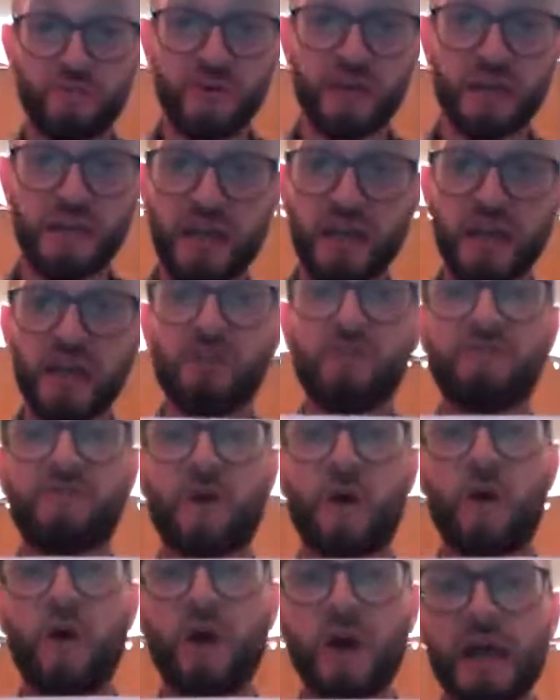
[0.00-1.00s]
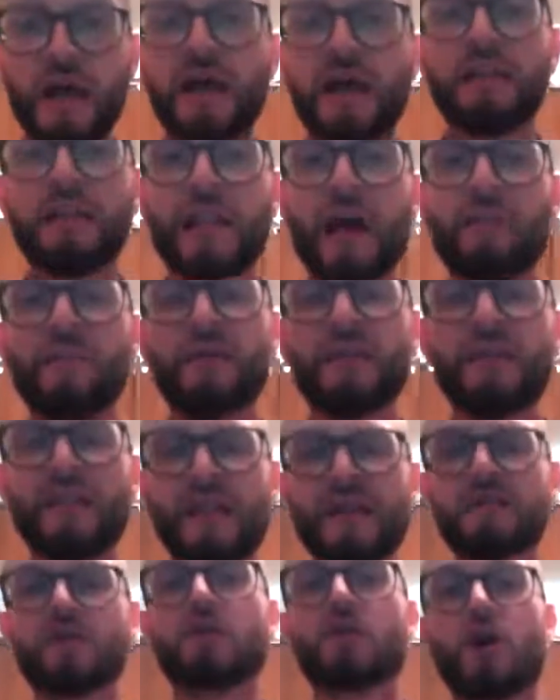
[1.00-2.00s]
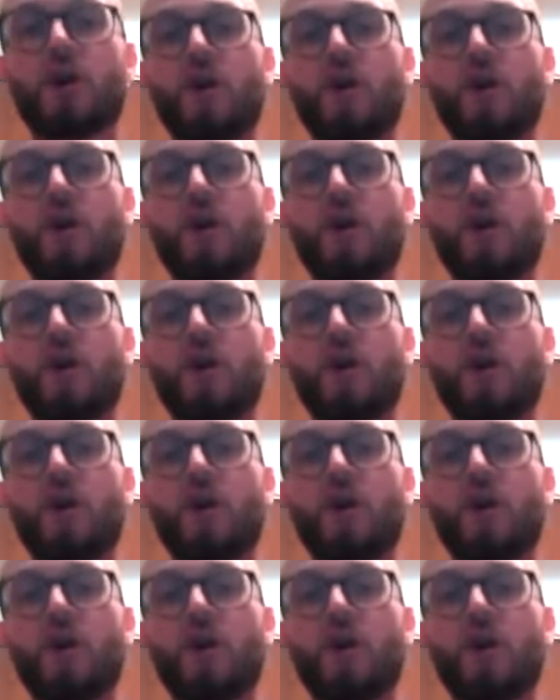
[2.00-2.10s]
three. three, four. Lemonade,